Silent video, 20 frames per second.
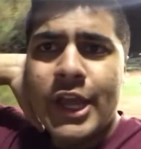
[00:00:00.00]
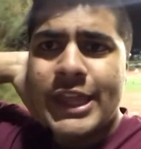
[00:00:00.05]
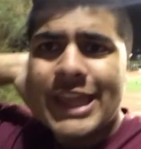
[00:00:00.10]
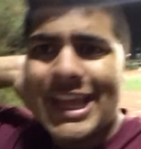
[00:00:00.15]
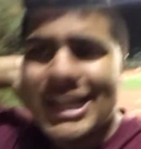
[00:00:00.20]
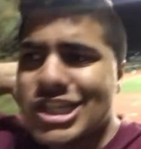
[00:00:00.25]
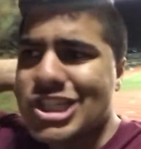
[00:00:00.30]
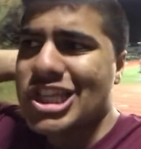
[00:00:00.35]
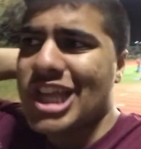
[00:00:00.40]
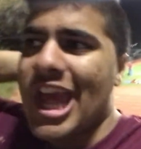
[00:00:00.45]

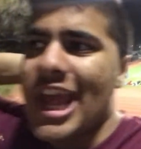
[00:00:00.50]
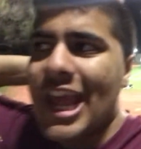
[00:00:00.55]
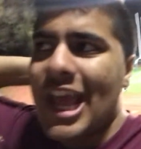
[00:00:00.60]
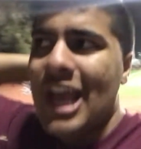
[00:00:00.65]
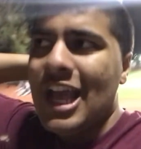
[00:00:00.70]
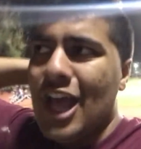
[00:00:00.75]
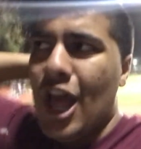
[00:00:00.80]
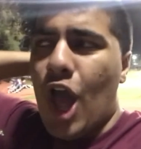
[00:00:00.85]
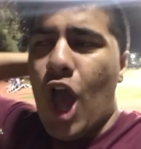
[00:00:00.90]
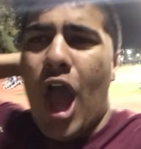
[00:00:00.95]
They just like,
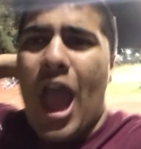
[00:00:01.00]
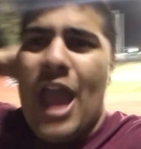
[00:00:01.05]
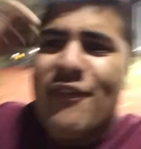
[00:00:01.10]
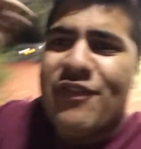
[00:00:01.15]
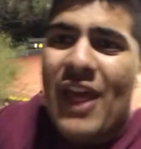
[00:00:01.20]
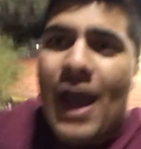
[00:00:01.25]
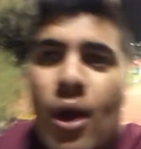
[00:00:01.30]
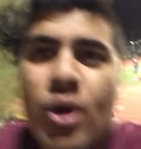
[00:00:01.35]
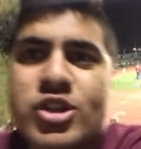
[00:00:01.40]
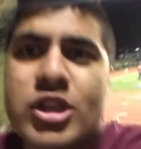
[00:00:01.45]
uh, if
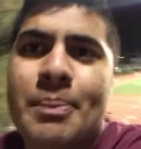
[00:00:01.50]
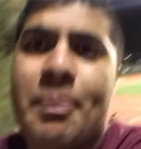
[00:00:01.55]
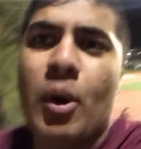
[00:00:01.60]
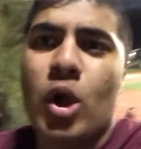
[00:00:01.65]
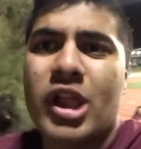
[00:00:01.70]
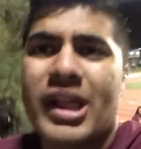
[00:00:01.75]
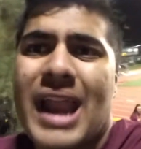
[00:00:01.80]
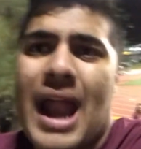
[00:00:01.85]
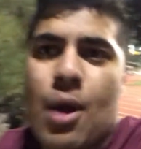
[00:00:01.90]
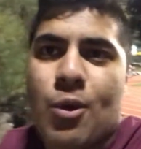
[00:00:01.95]
that was a
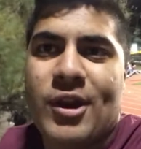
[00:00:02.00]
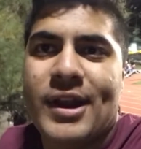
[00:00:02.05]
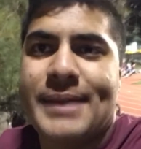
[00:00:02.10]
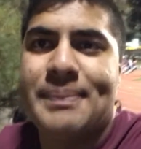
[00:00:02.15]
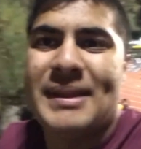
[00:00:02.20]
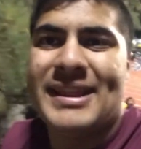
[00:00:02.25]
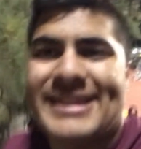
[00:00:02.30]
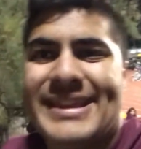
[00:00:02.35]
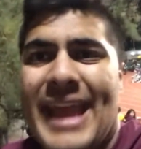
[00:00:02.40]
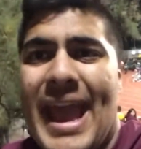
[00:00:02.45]
bullet, I would have
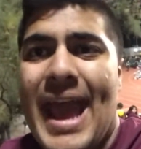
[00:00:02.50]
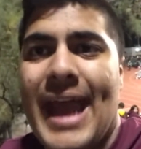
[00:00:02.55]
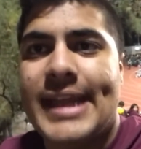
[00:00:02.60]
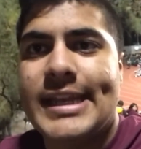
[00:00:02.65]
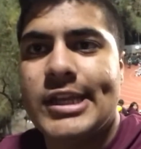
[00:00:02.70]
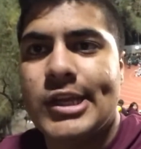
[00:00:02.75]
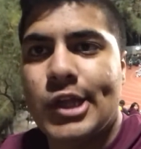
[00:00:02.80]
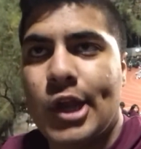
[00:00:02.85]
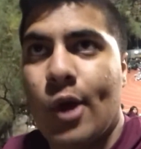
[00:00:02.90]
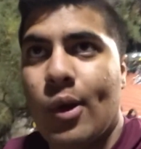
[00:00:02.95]
been dead.
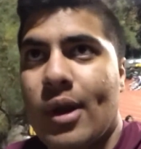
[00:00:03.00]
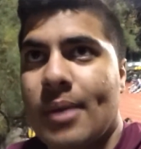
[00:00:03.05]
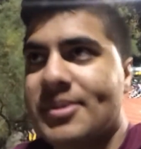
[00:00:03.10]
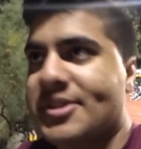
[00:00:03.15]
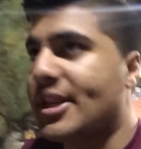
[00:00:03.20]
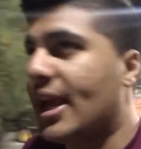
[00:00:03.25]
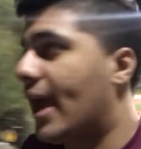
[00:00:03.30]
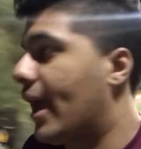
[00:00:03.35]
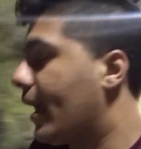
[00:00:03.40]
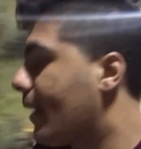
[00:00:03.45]
You know what I'm
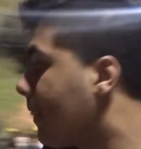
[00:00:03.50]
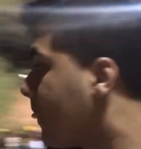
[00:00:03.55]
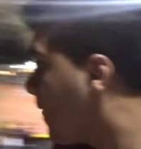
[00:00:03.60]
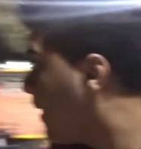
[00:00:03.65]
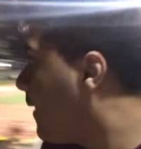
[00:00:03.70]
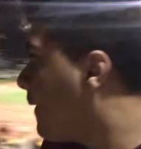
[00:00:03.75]
saying?